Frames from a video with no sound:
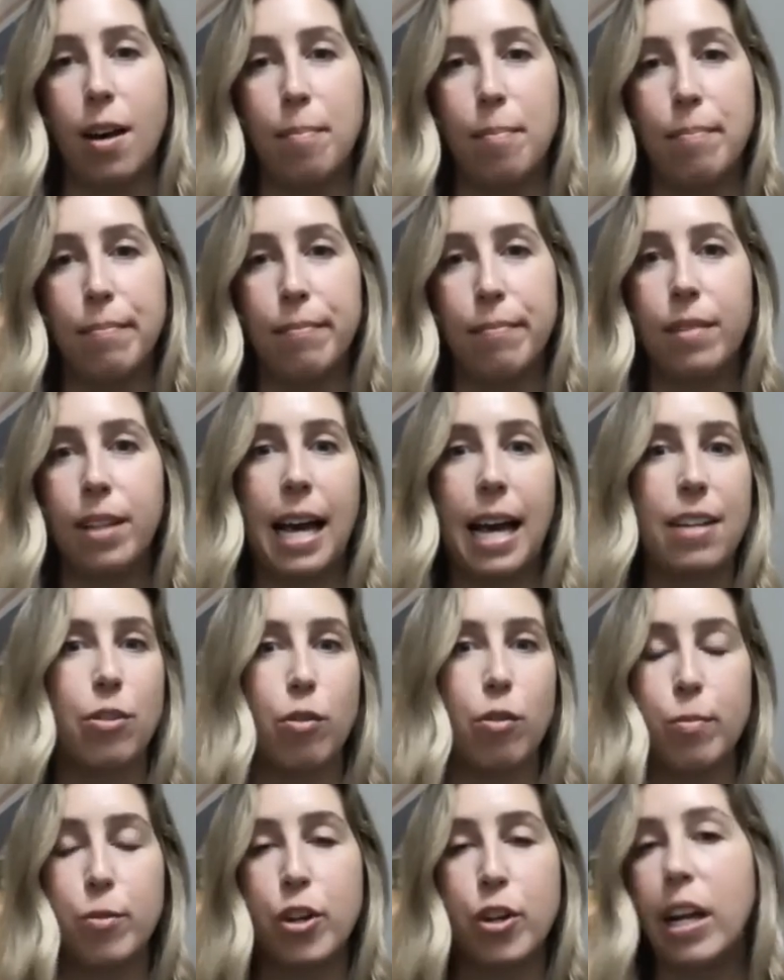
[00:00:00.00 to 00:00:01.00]

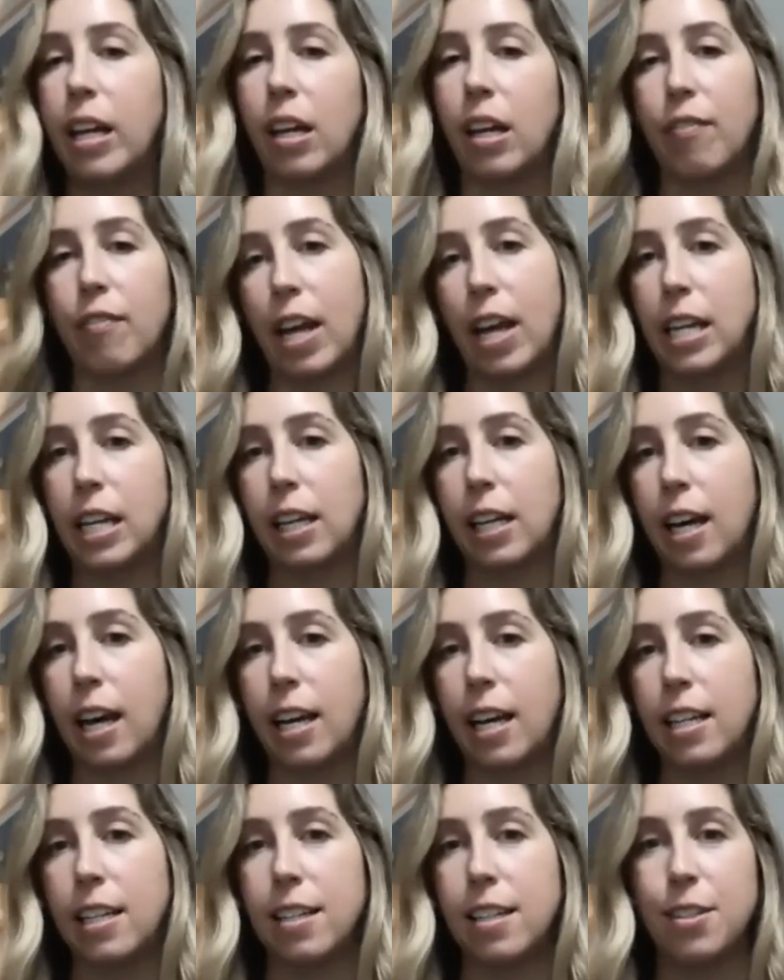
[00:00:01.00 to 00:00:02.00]
classroom training of any
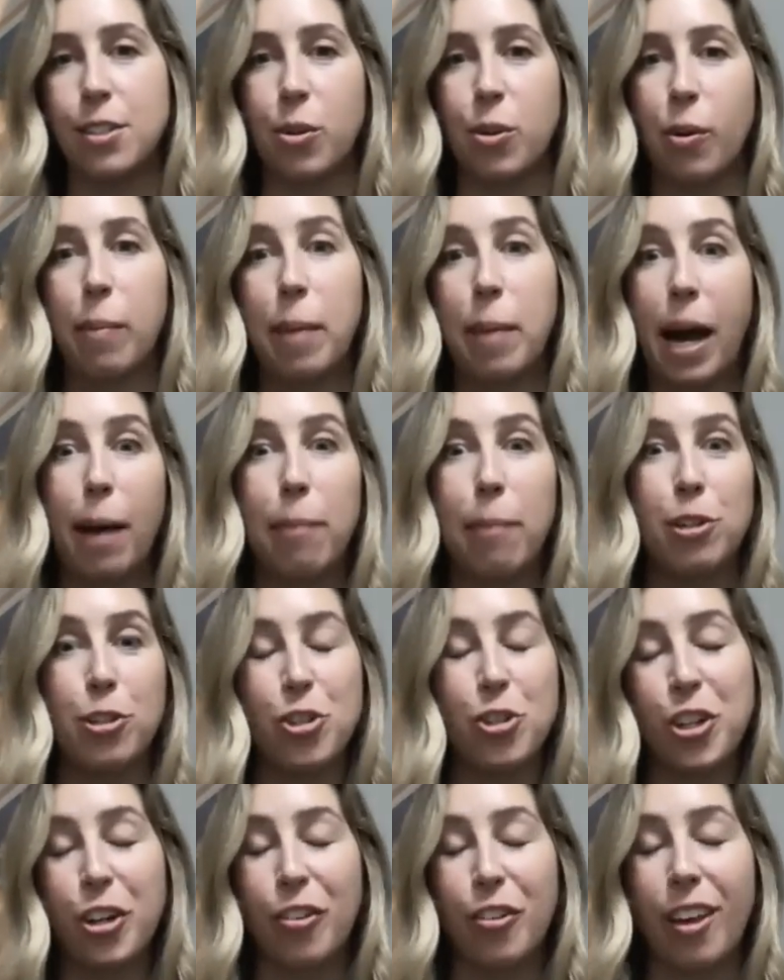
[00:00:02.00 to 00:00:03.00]
kind. And so I'm happy to
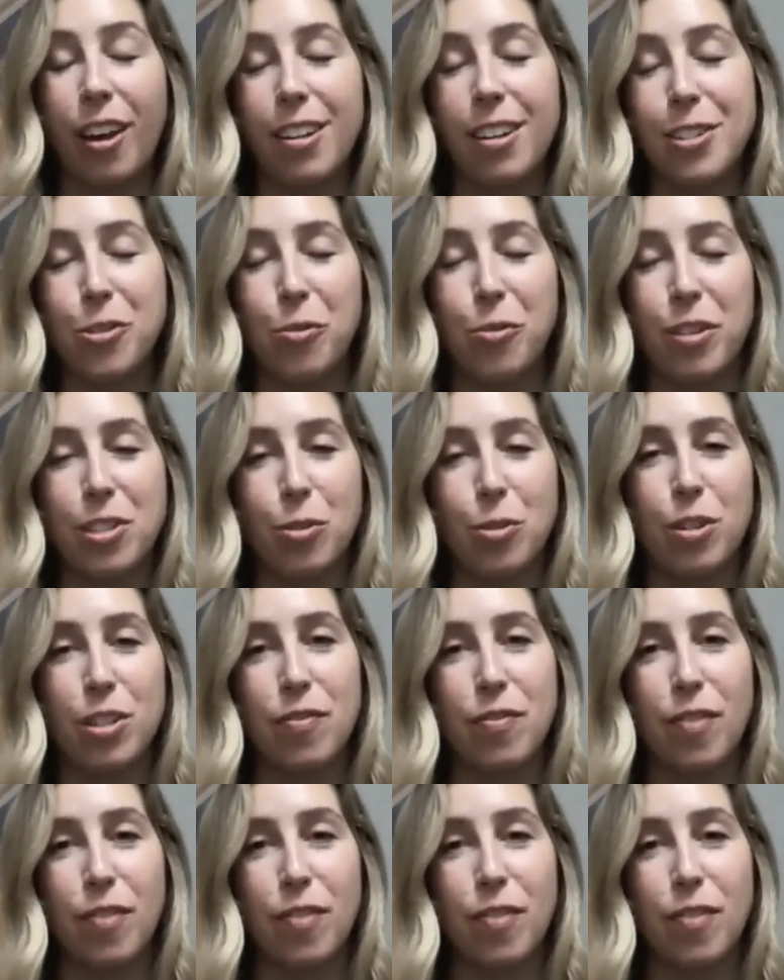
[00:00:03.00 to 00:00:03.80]
share that as a resource